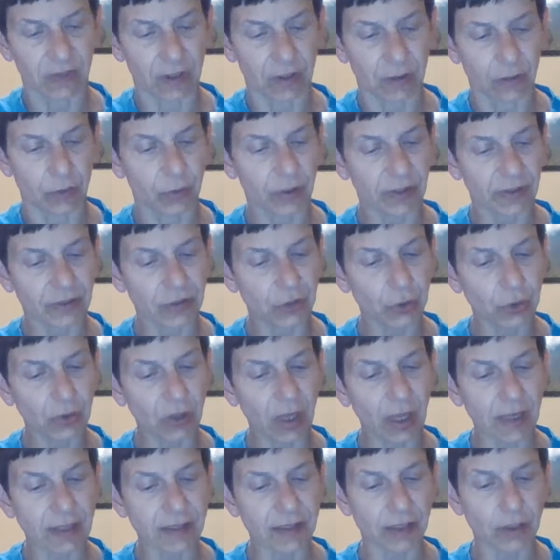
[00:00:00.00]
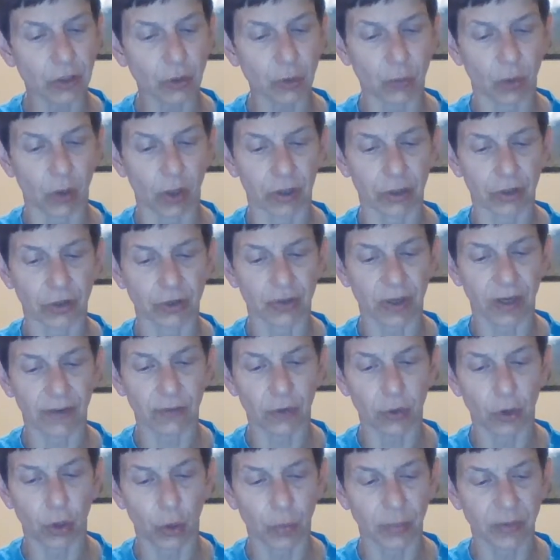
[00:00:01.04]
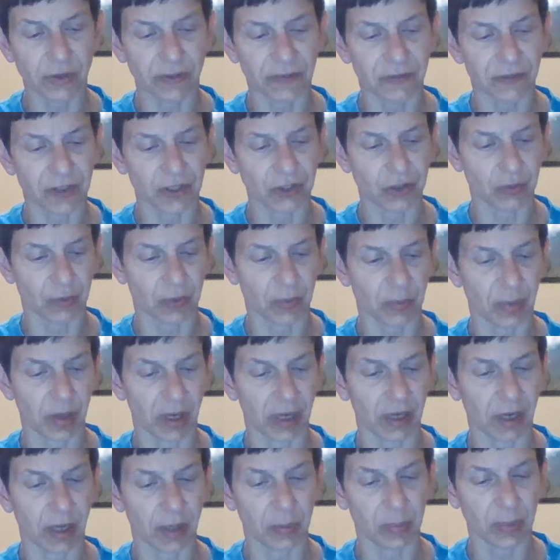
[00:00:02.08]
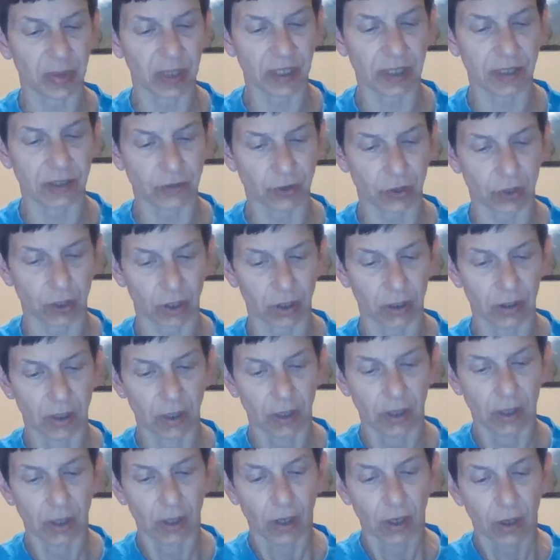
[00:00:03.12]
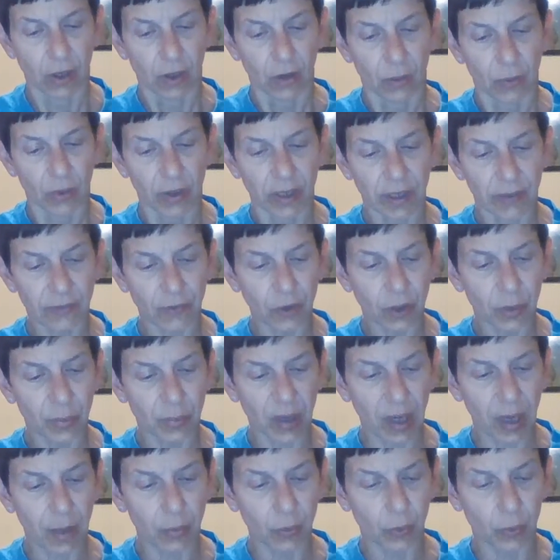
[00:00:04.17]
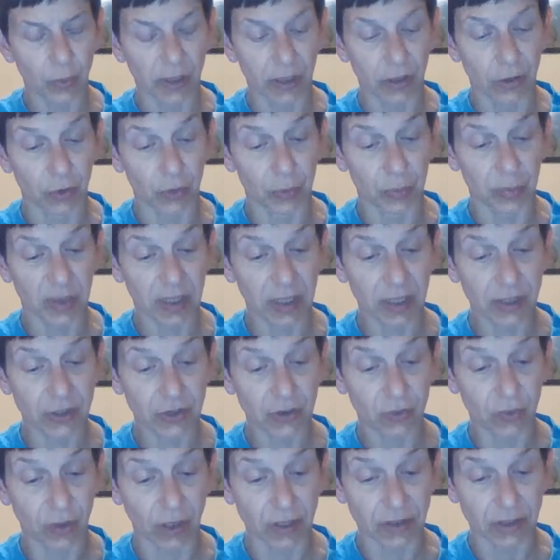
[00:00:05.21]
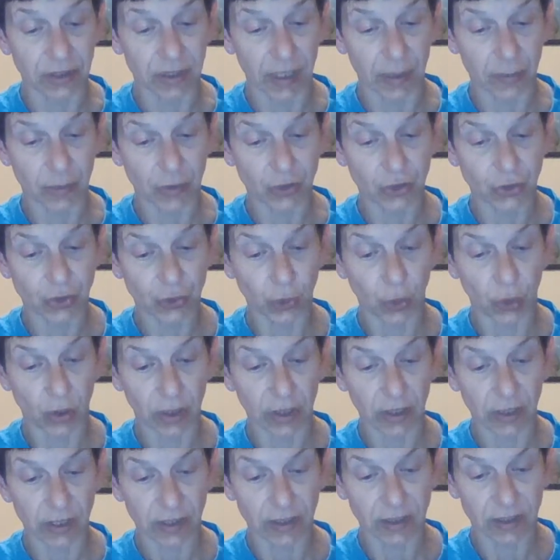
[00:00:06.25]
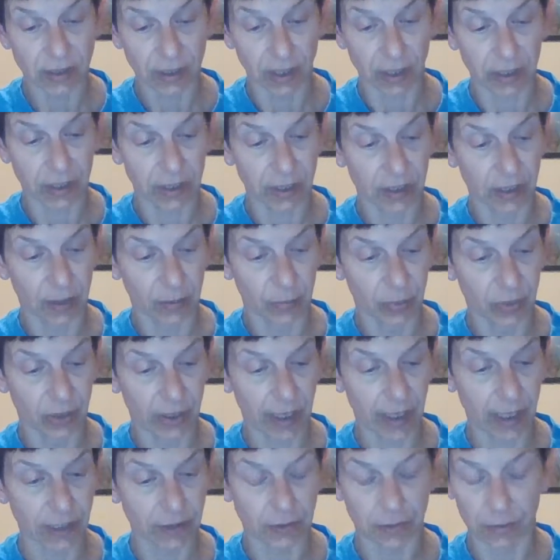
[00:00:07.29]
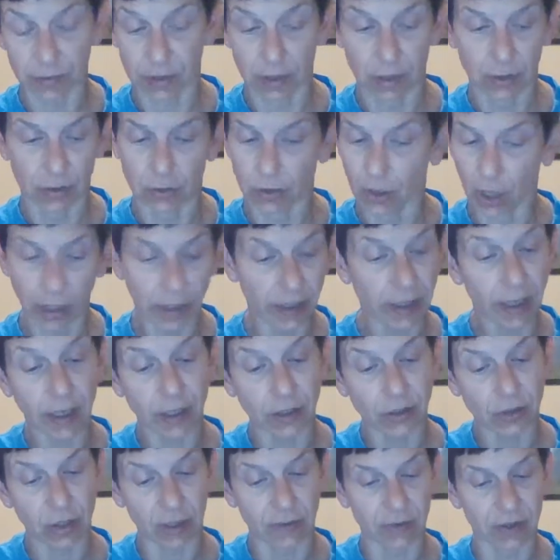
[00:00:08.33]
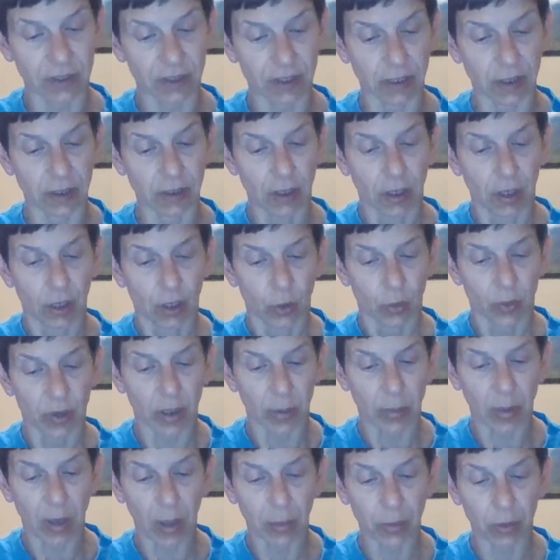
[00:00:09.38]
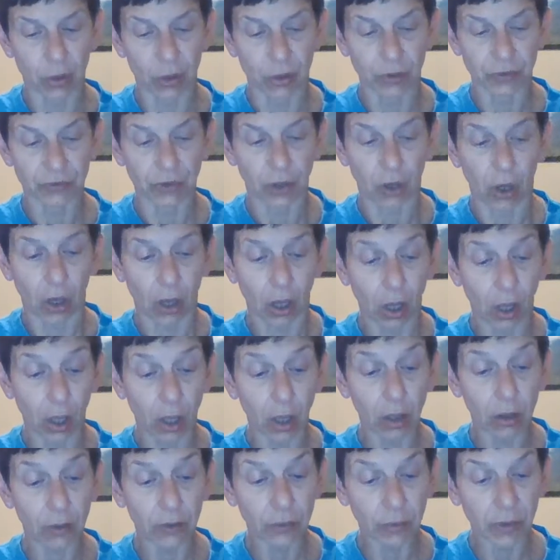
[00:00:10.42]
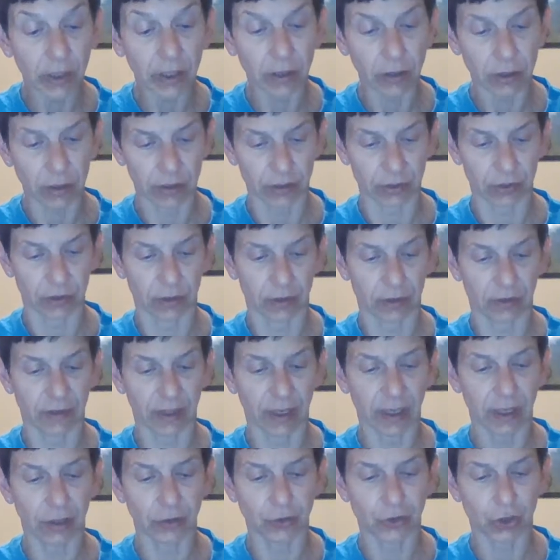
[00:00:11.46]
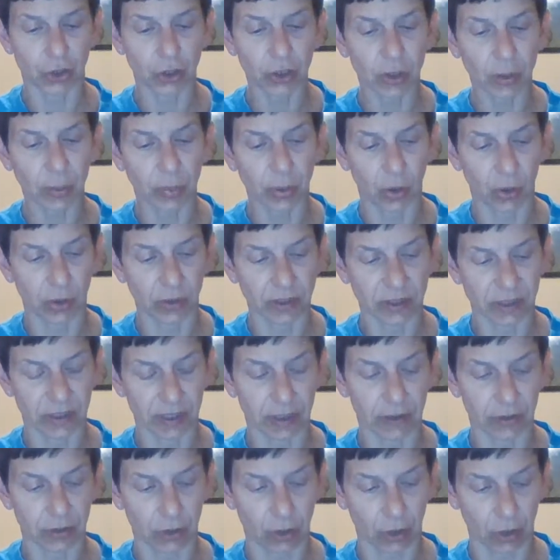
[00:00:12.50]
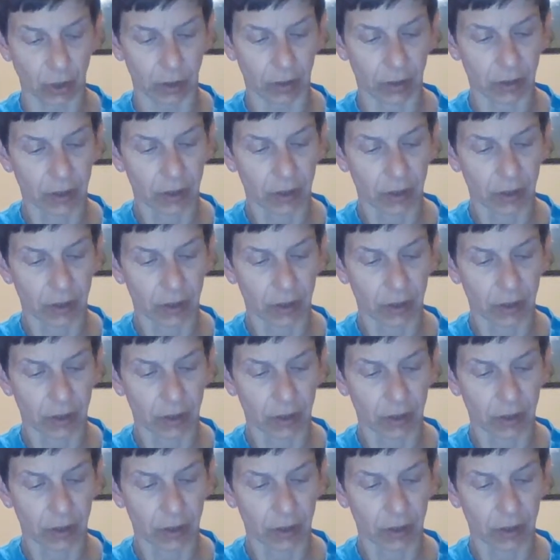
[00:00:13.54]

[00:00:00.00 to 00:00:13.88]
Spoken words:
With 2 lines in the water, Trevor hoped a fish would bite on Petey's hook. Whenever a bobber wiggled, Petey's grunts came in short, excited gasps. "Not yet," Trevor said. "When a bobber goes all the way under, then I'll jerk the pole and set the hook."